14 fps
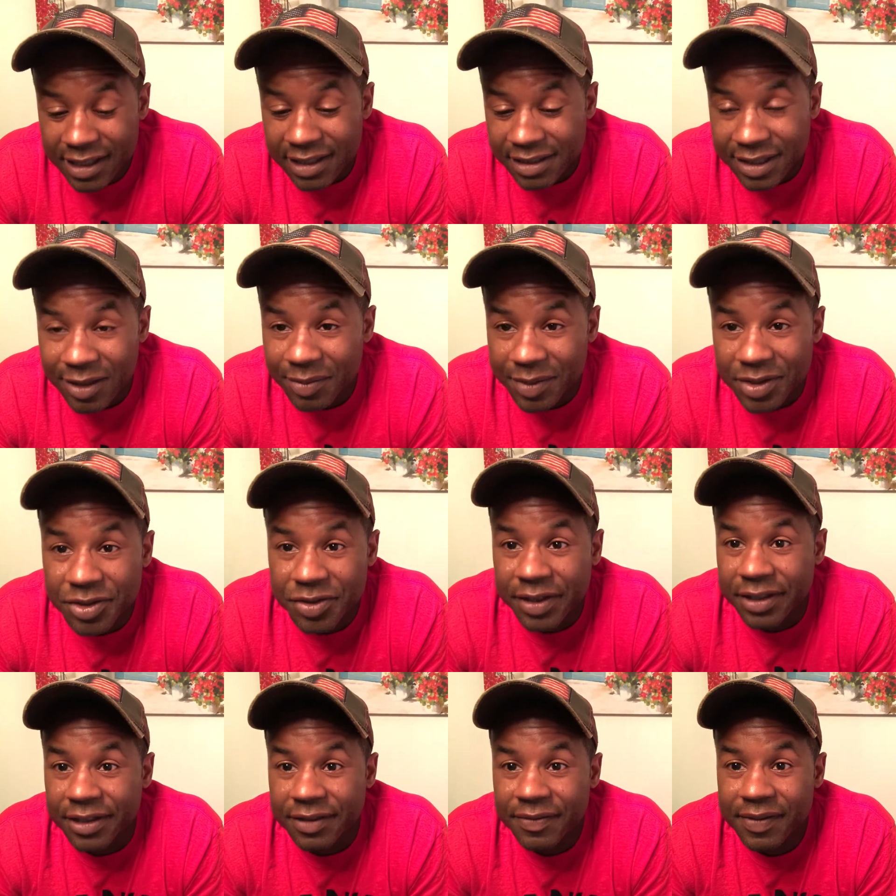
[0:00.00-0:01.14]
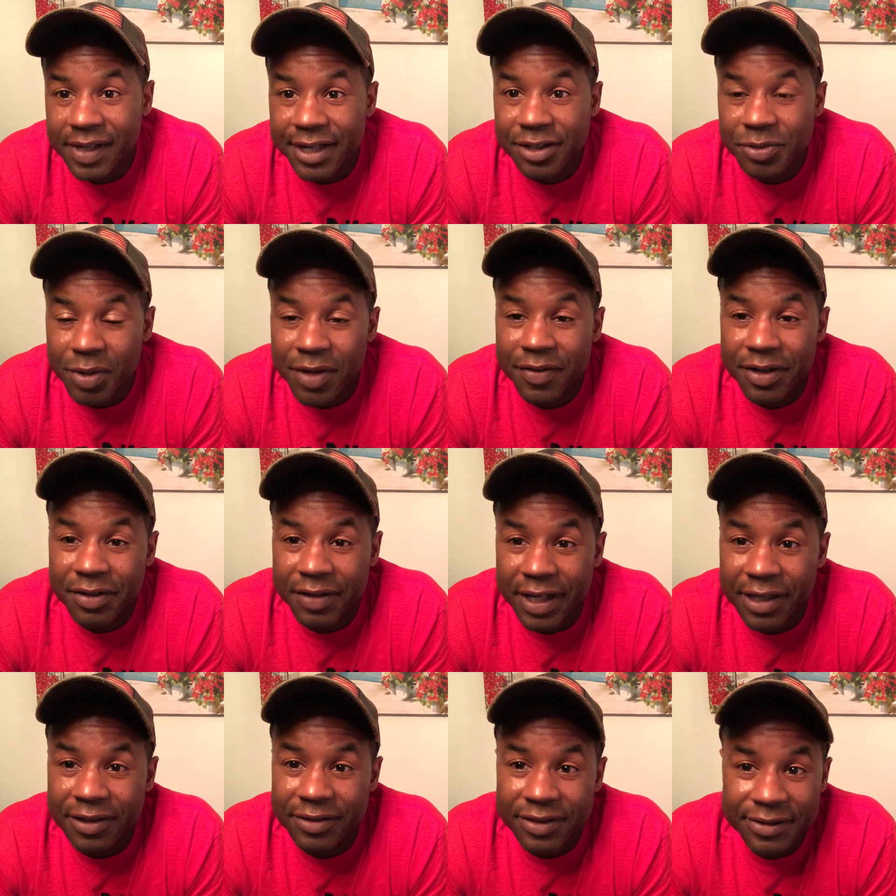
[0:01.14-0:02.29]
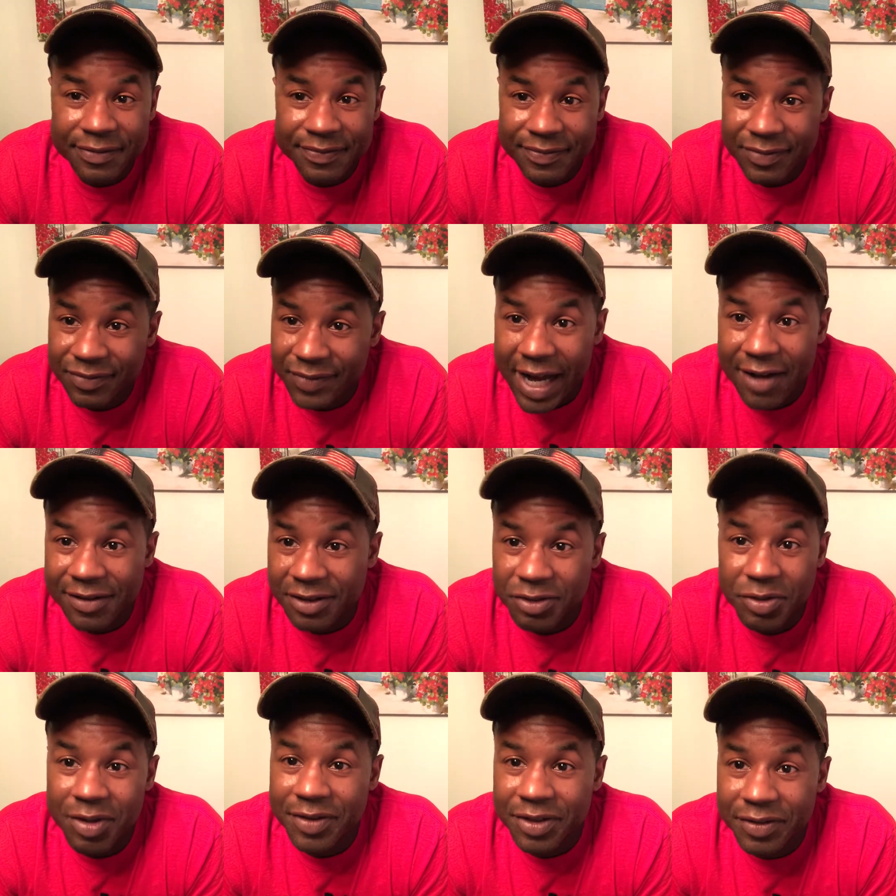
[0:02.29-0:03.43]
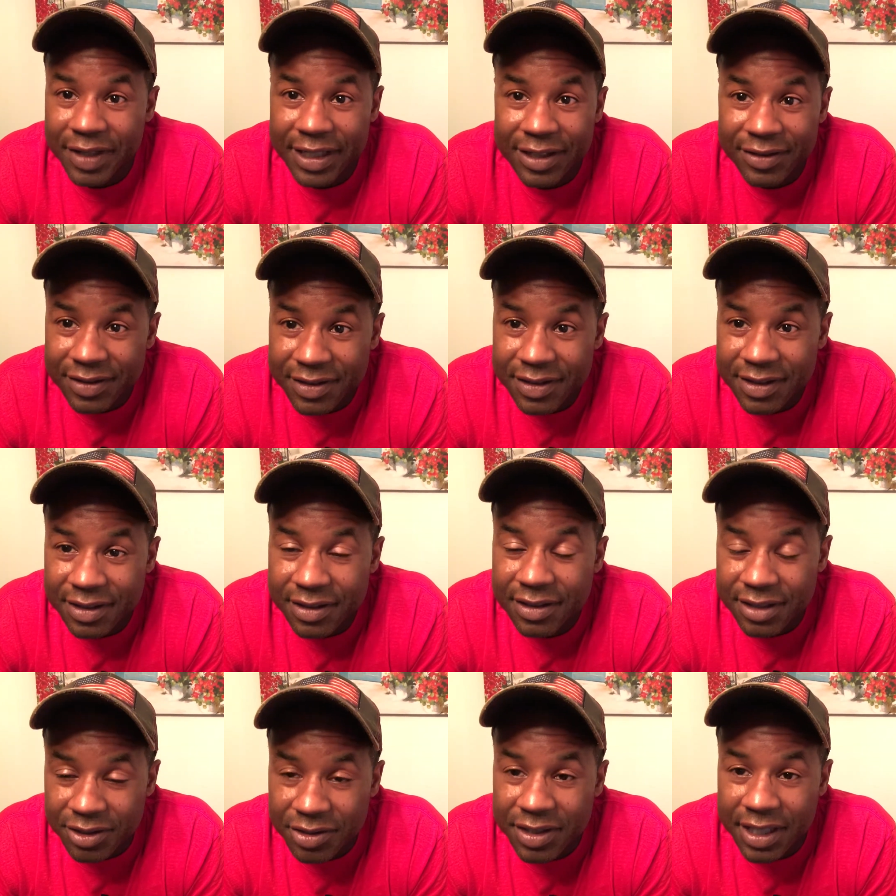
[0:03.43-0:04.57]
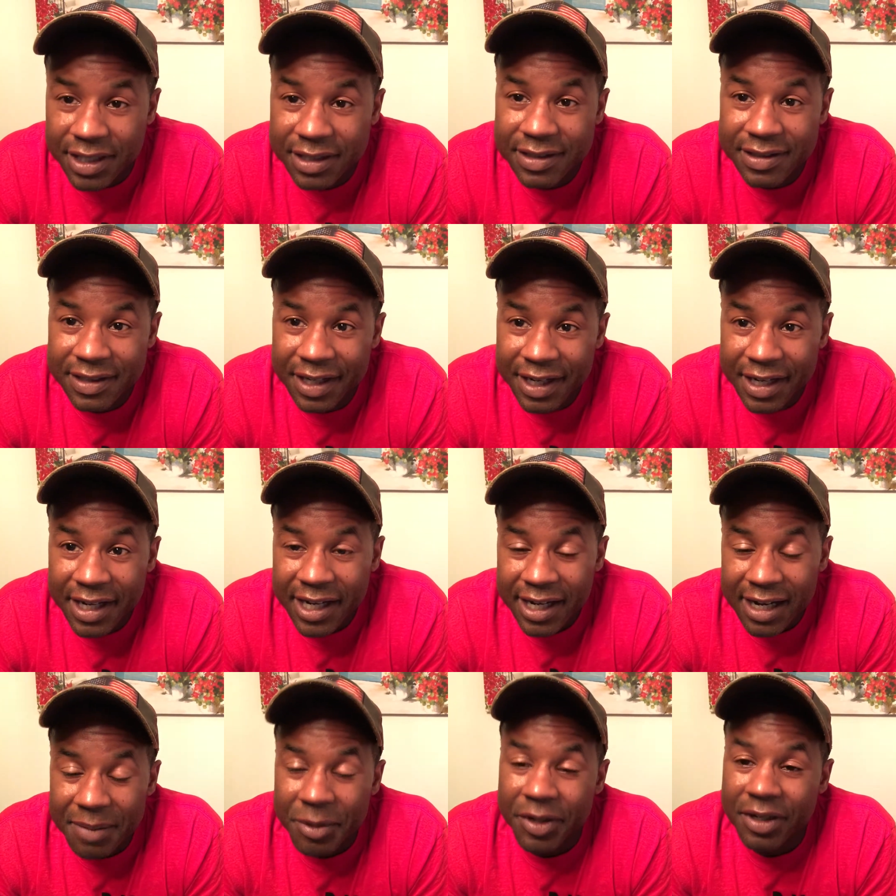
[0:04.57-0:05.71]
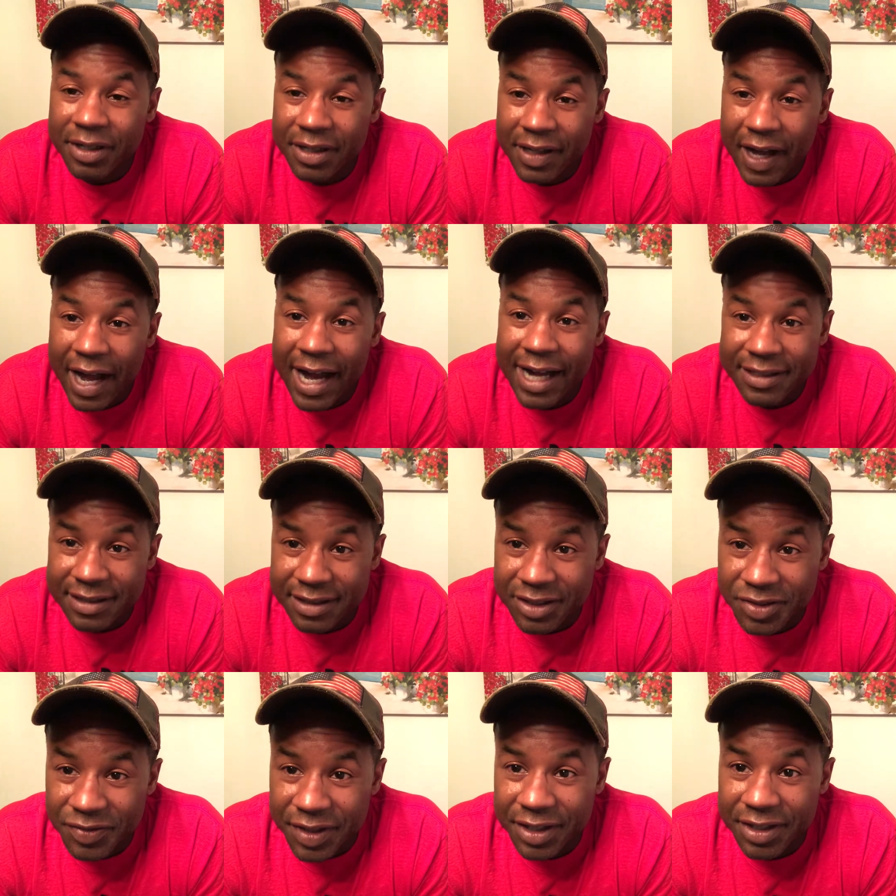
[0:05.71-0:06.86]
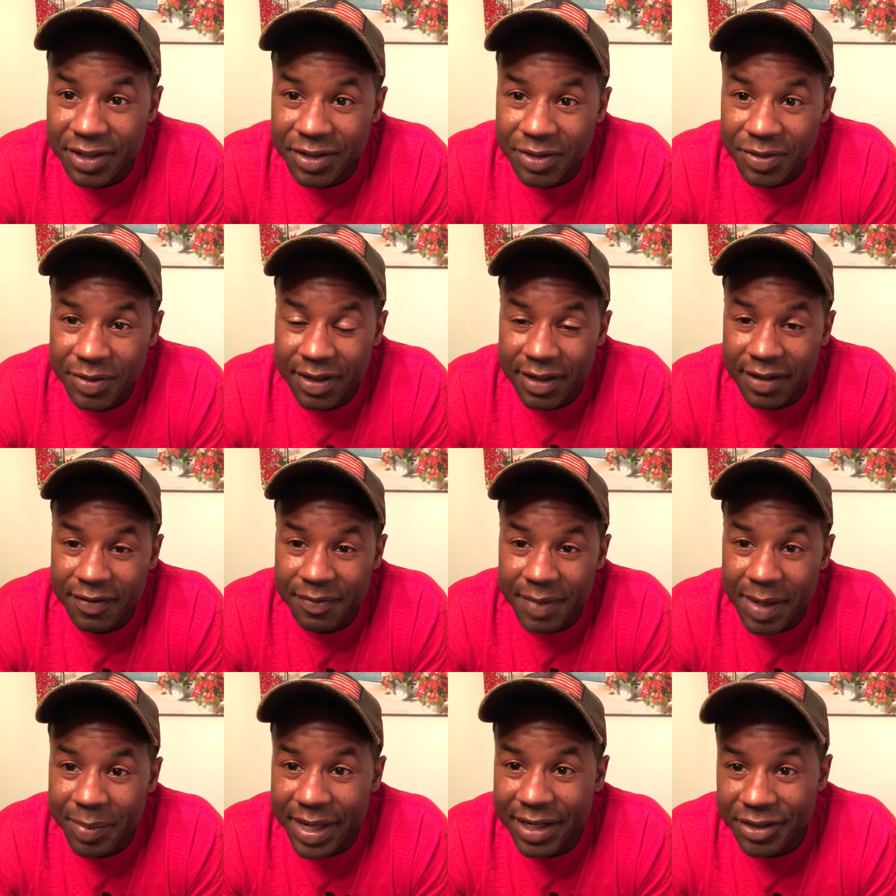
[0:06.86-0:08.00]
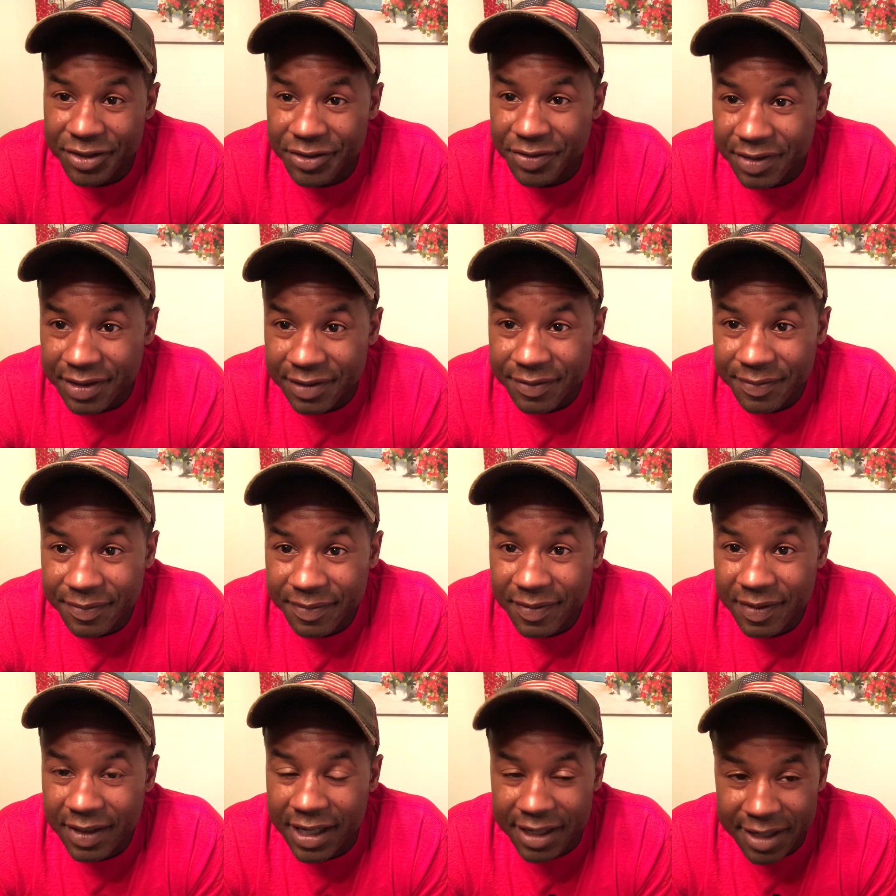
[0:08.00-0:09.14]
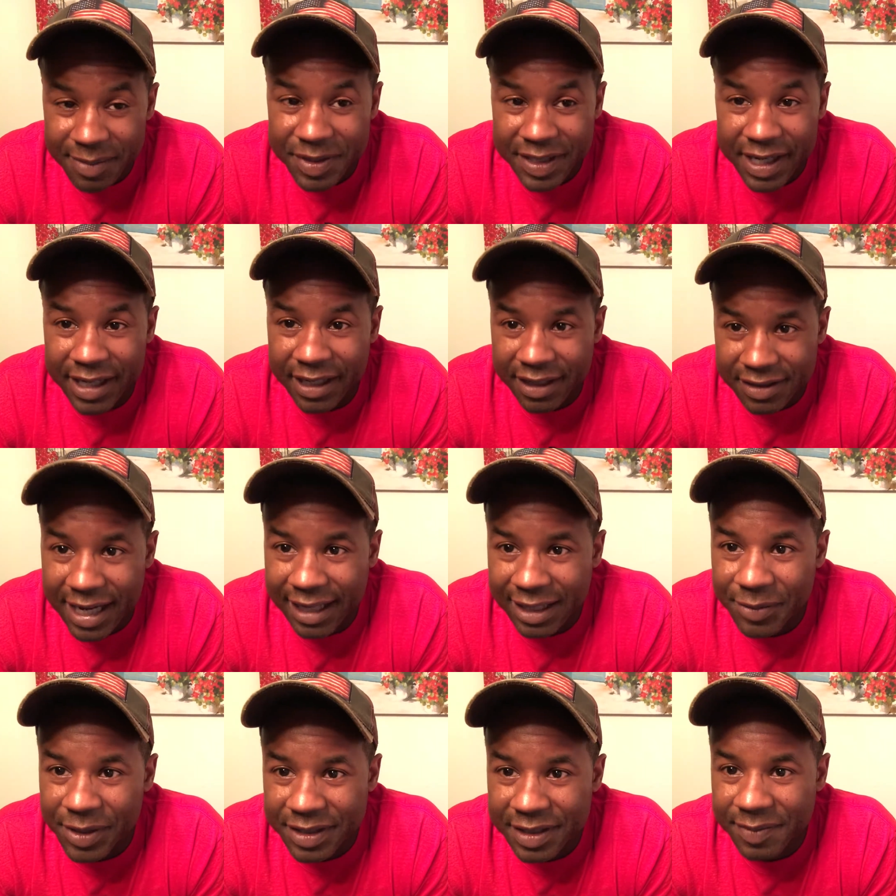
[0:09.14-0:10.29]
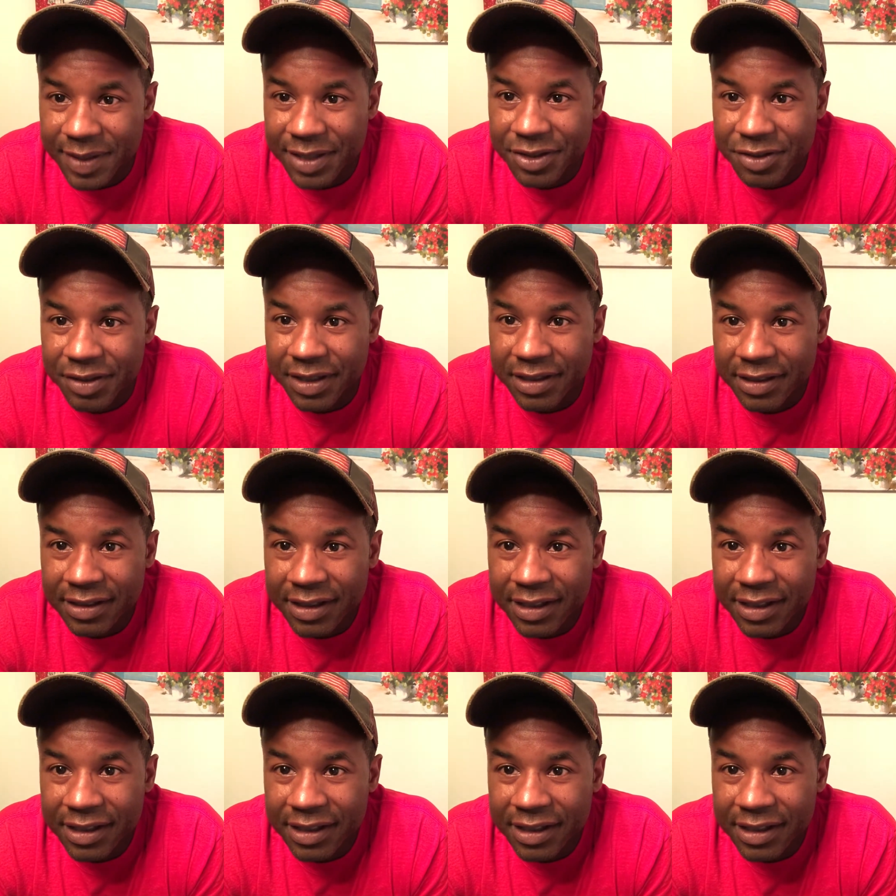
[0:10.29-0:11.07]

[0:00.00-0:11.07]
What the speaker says: and tell them this trigger at 1,200 rounds, 1,000 and 1,200 rounds still sucks. I'm gonna add to this video of my buddy shooting it and him saying exactly what I said about this trigger.